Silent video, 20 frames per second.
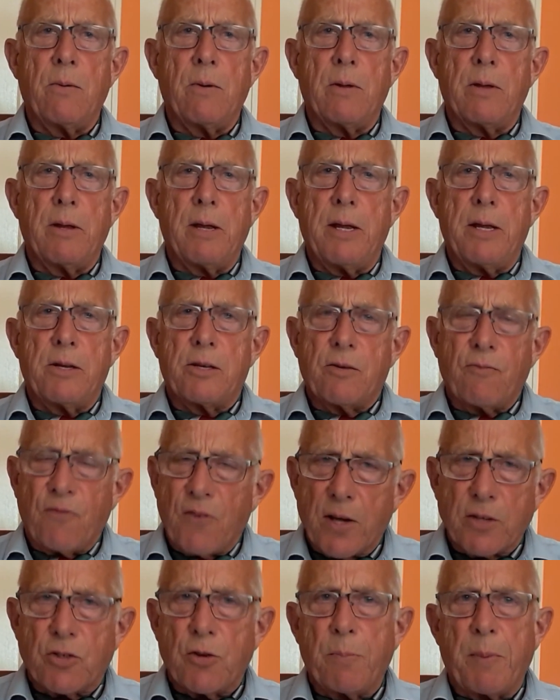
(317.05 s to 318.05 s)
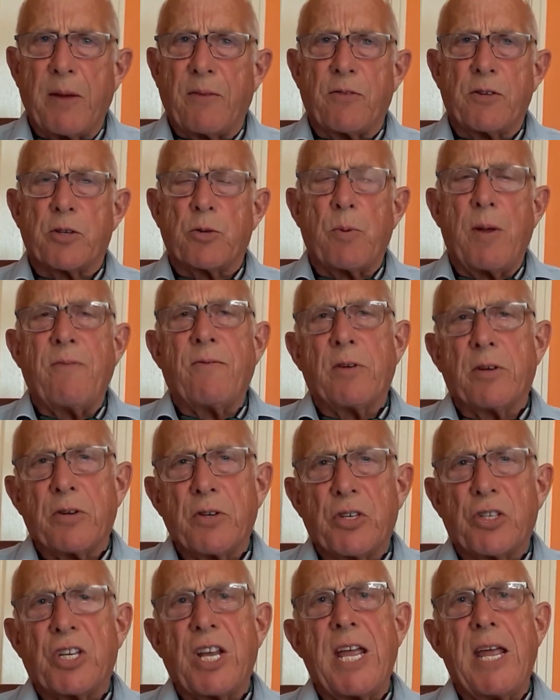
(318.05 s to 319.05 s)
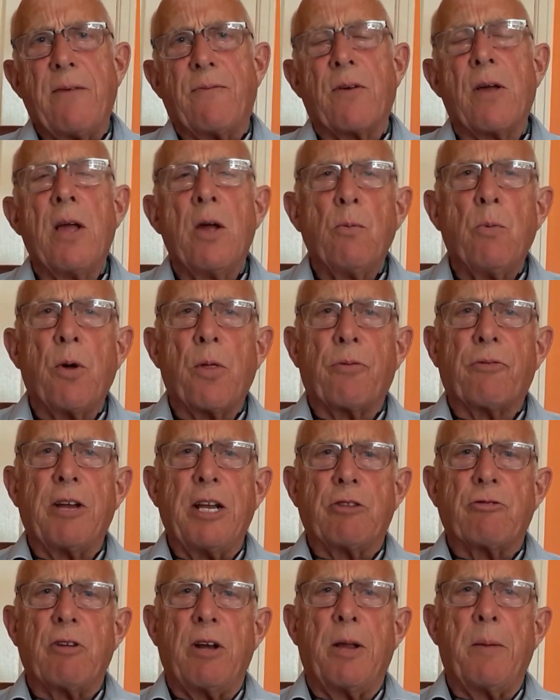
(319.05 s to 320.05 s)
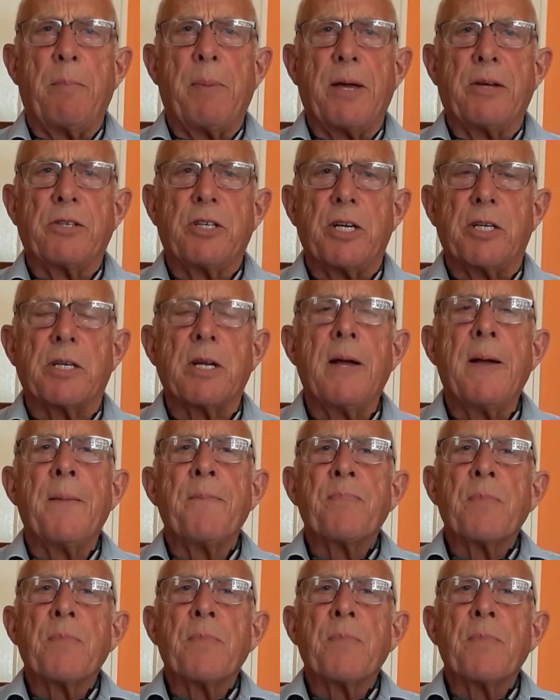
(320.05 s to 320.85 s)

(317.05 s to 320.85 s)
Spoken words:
It's far too big for us to even conceive what £3 trillion is.